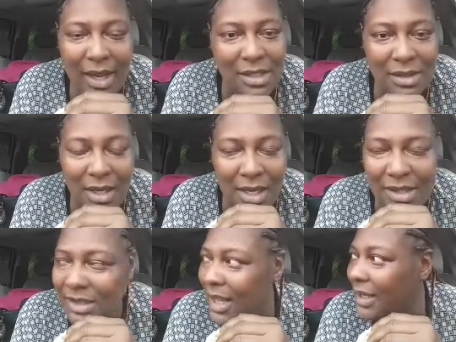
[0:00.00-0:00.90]
It's
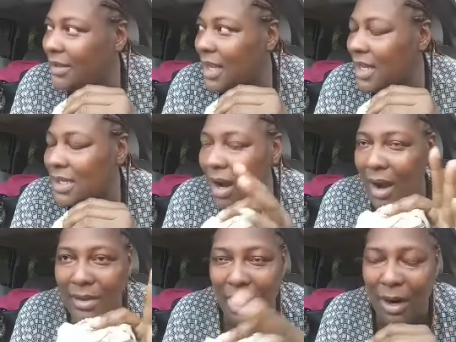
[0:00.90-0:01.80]
it's they it's
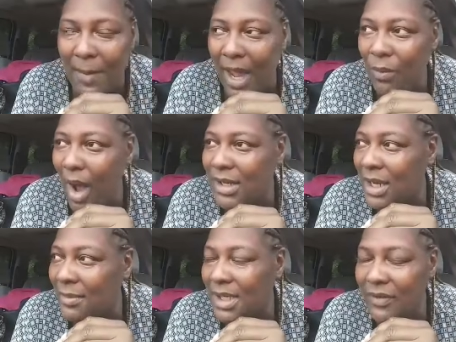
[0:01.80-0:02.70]
hard. Don't nobody watch
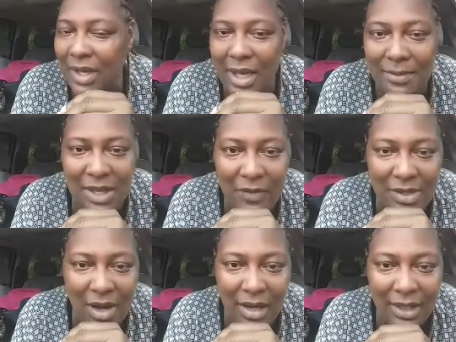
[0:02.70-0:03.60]
MTV.
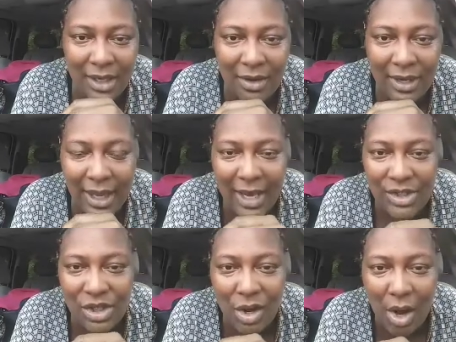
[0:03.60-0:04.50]
MTV is hard to get on. They got
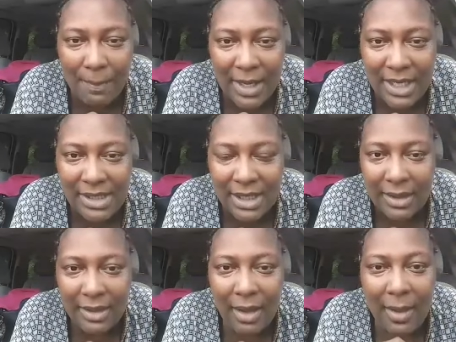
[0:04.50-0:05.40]
they should go on BET.
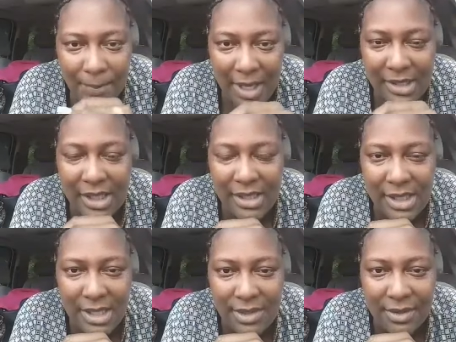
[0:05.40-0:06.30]
BET
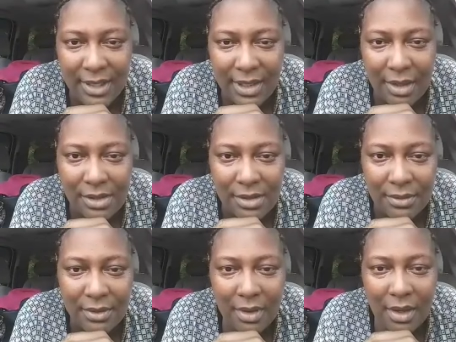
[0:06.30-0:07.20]
is easier to get
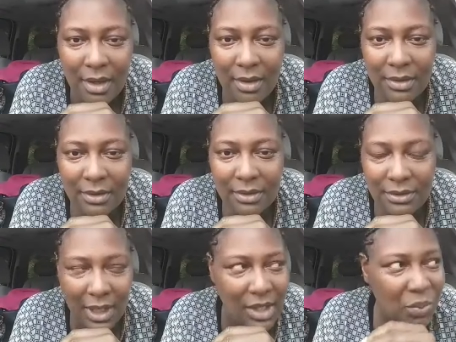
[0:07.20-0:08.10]
onto.
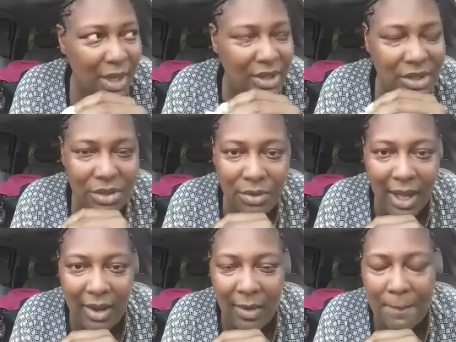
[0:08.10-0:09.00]
So that's what they should do
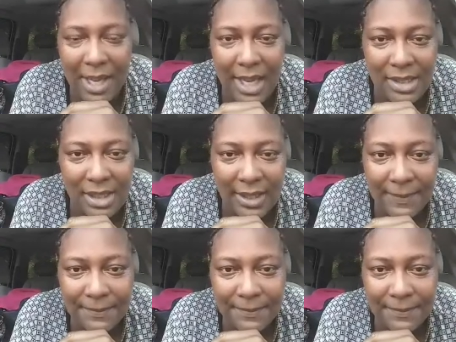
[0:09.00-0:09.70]
now. BET.